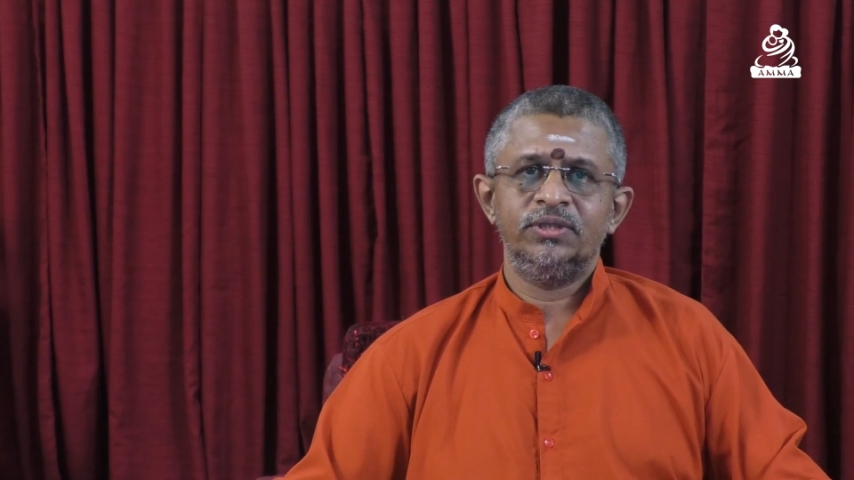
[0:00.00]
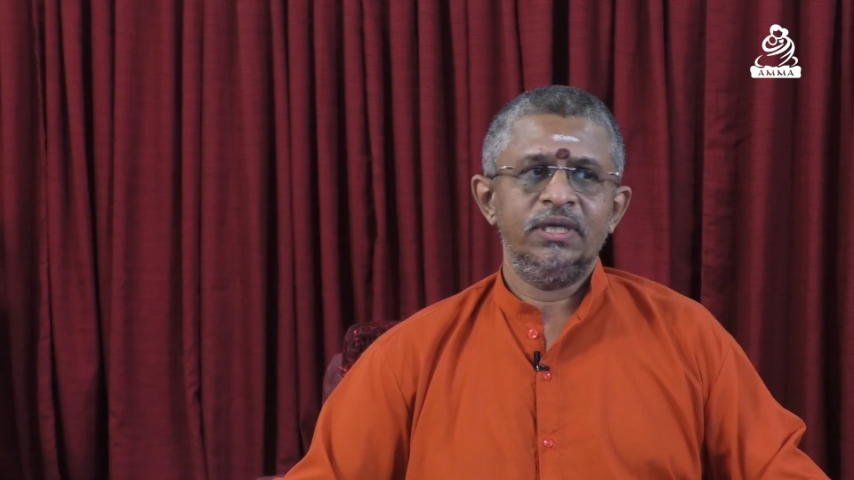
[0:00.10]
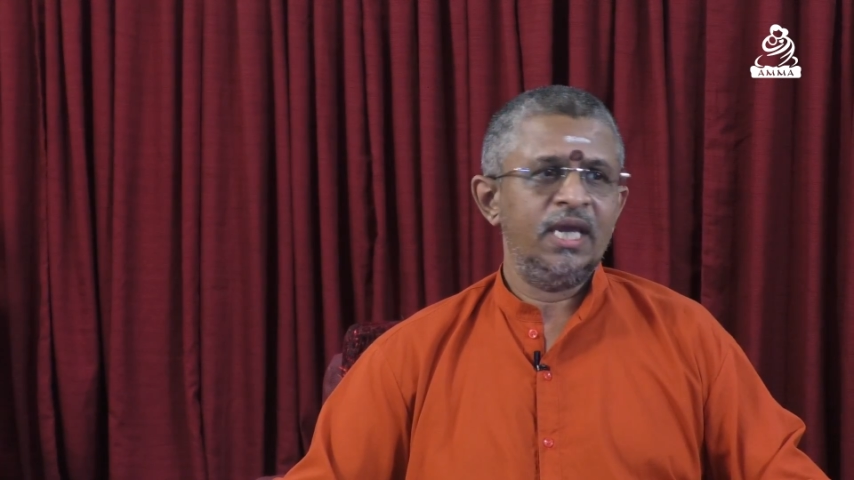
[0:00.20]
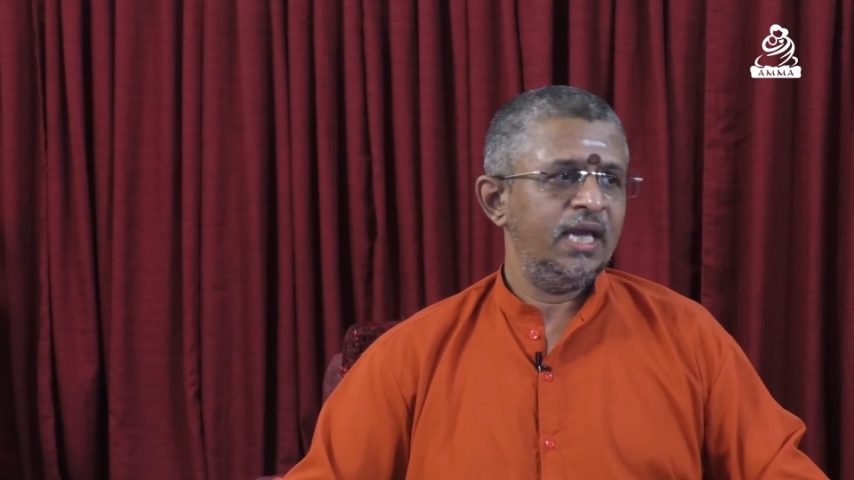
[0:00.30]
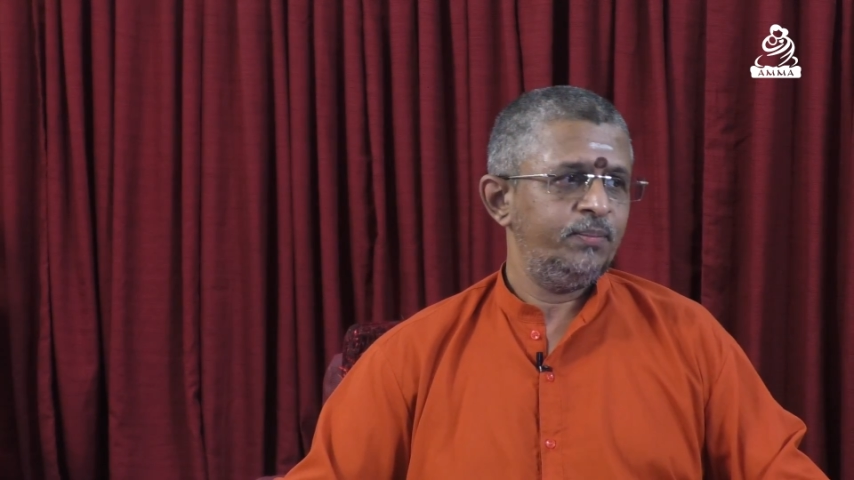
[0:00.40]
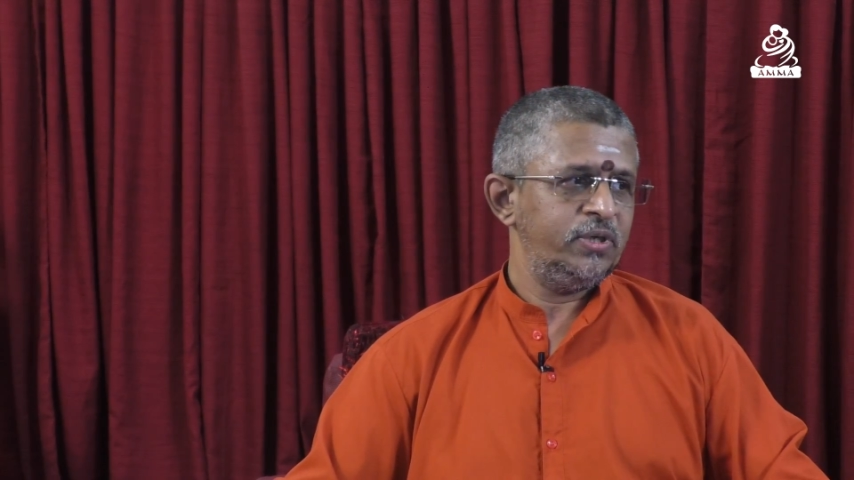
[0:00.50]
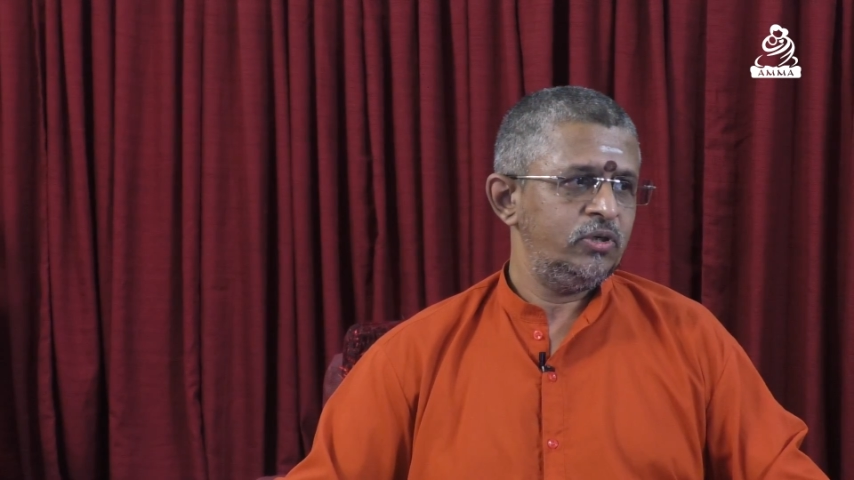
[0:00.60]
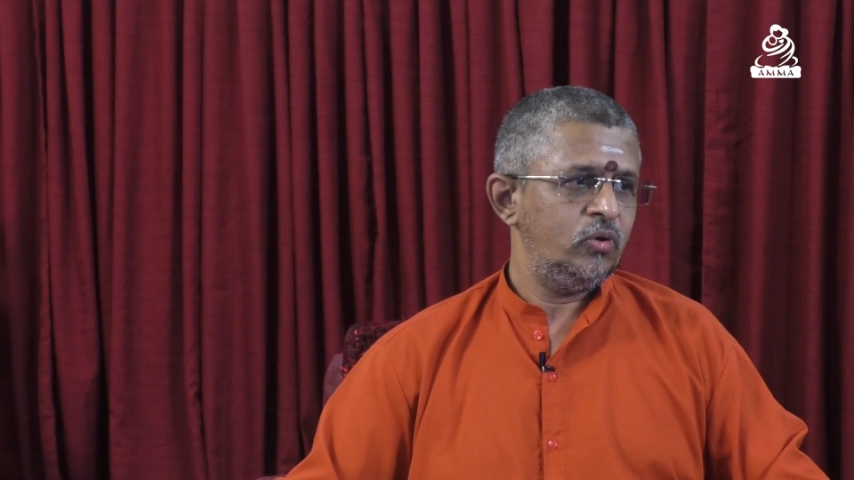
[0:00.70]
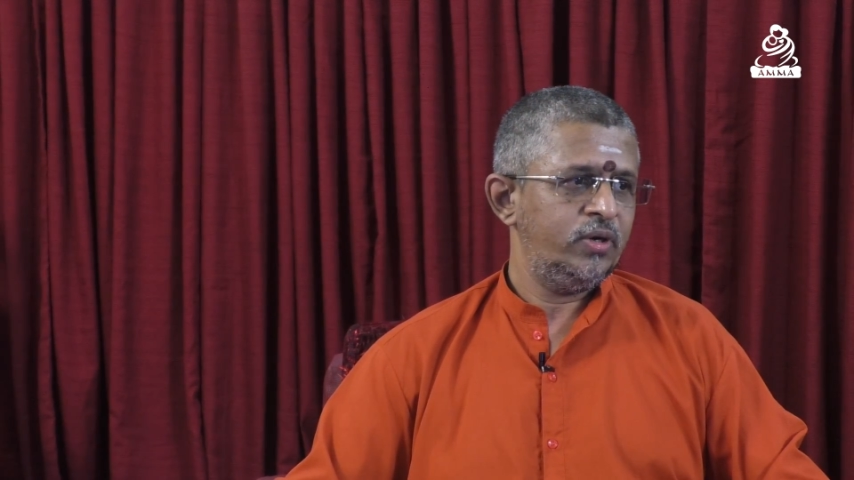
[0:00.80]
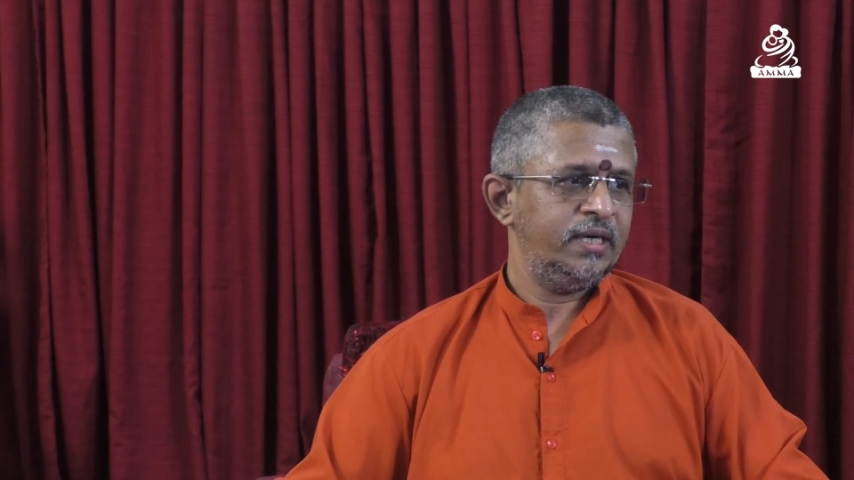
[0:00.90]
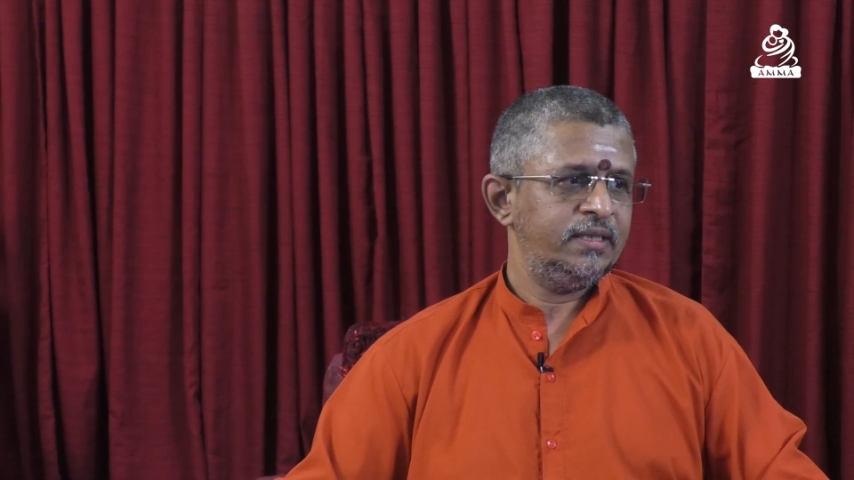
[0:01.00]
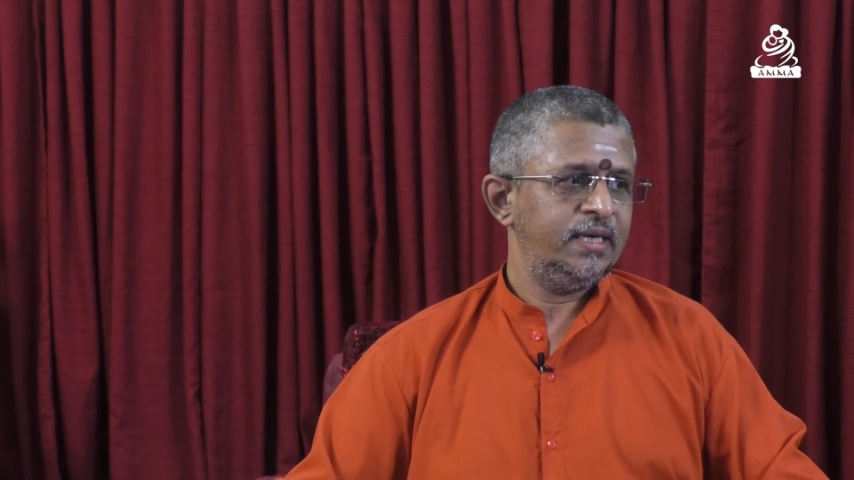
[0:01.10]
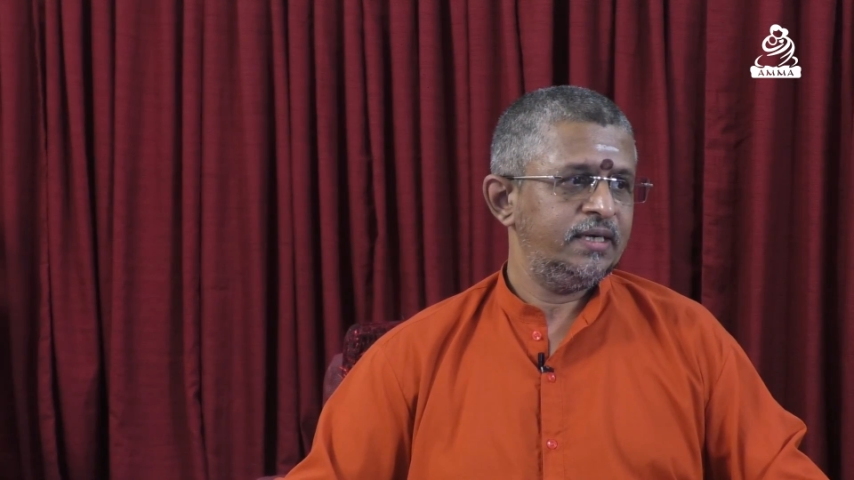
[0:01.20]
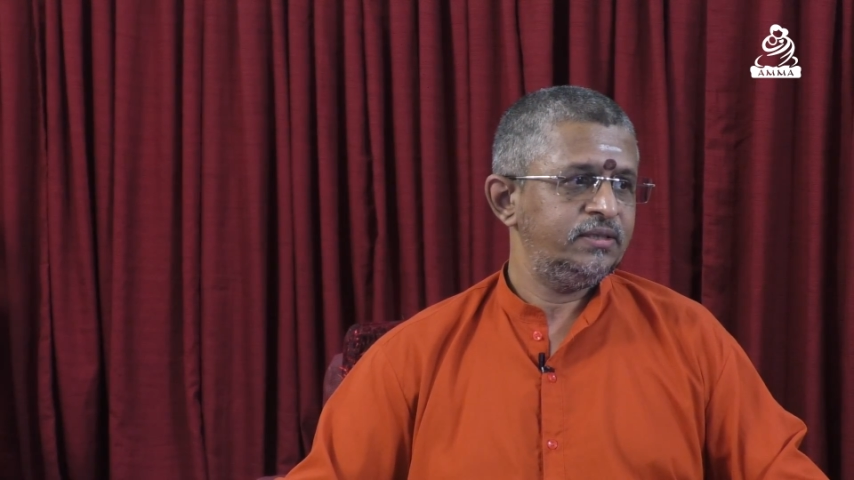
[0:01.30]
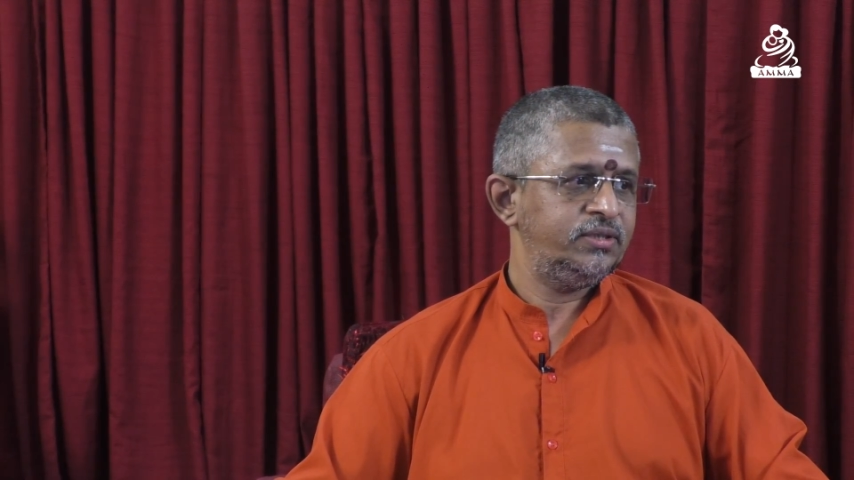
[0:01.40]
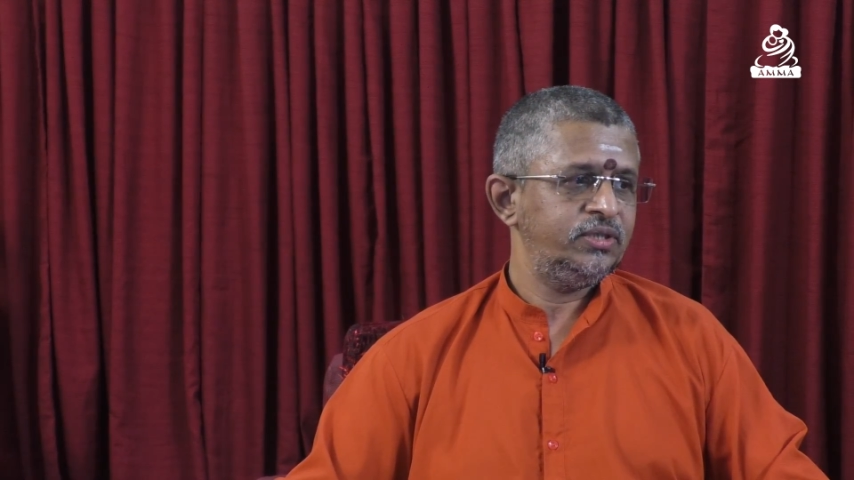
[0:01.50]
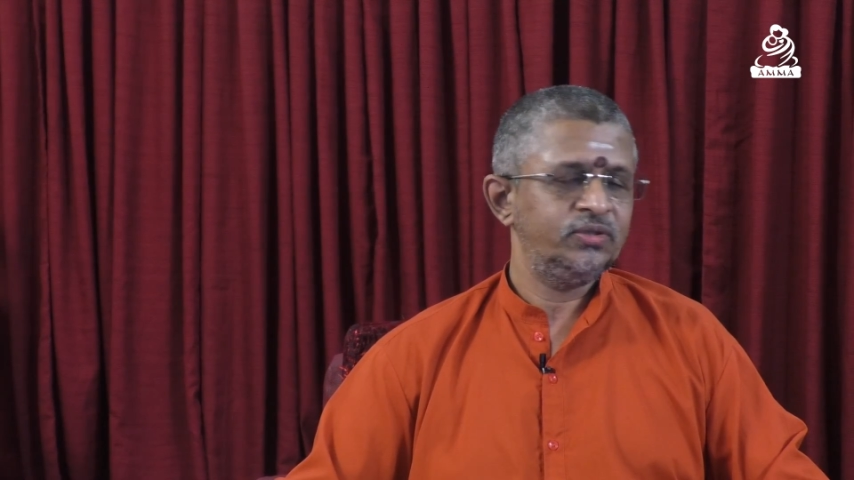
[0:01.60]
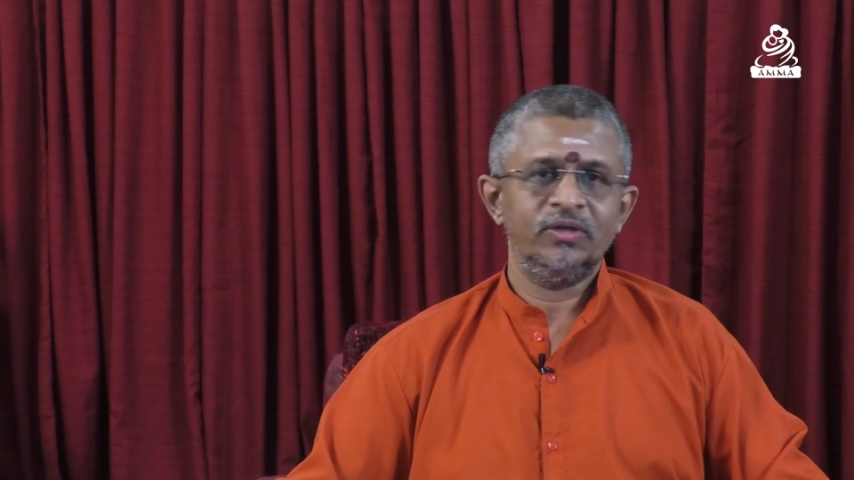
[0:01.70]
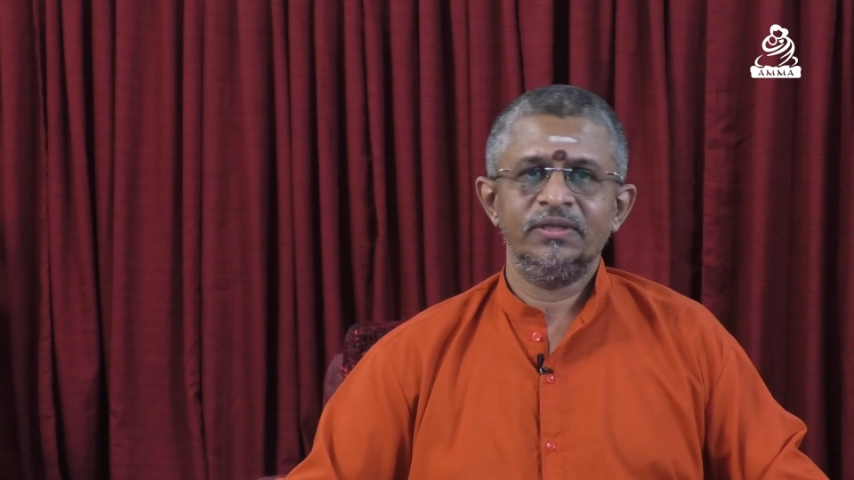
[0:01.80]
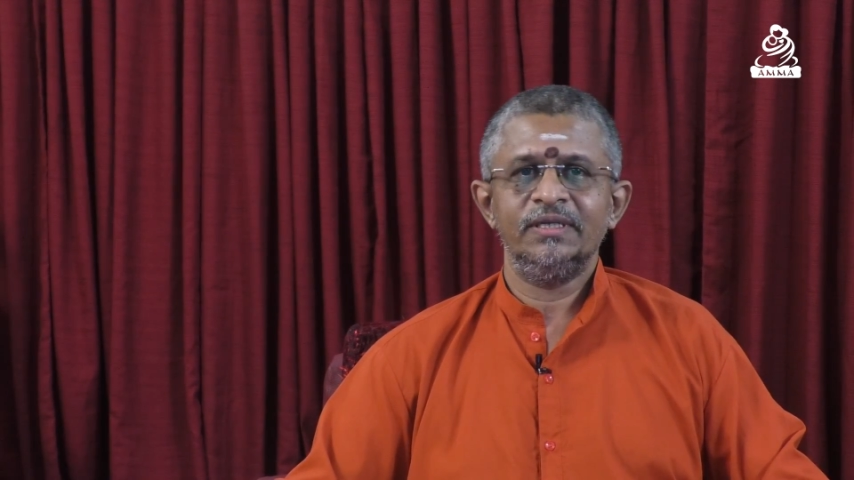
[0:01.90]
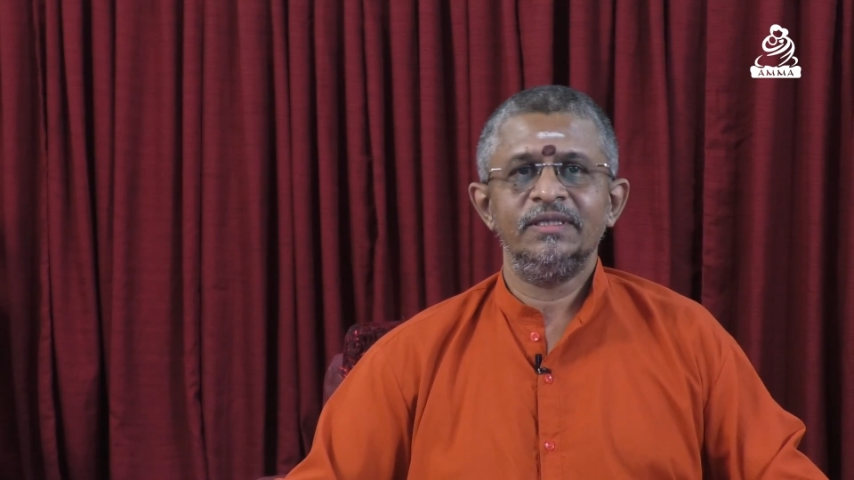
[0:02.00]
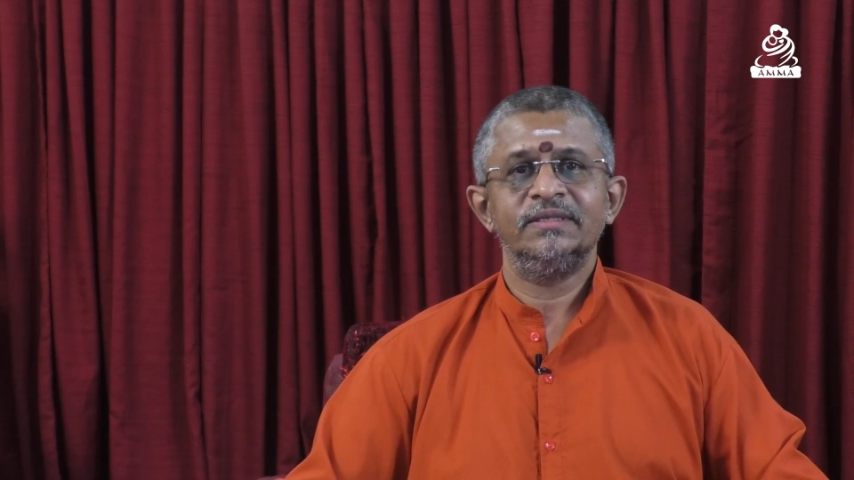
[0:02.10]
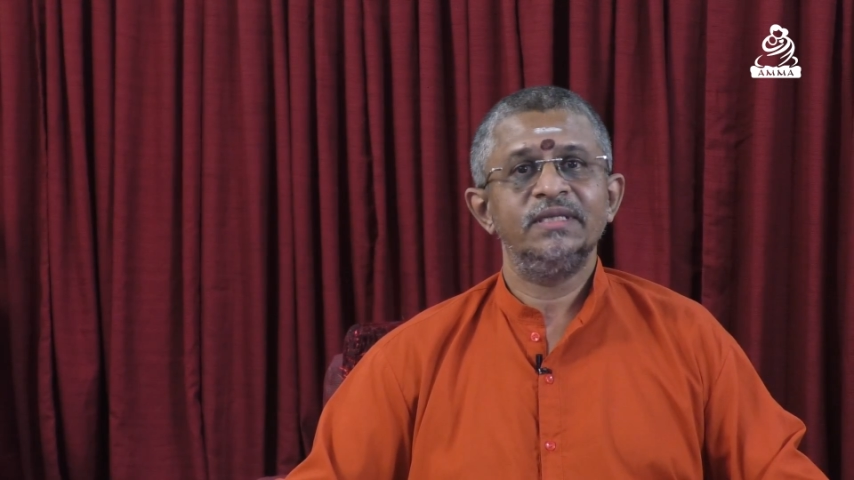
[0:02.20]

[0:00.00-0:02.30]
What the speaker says: So she happened to look at that and she saw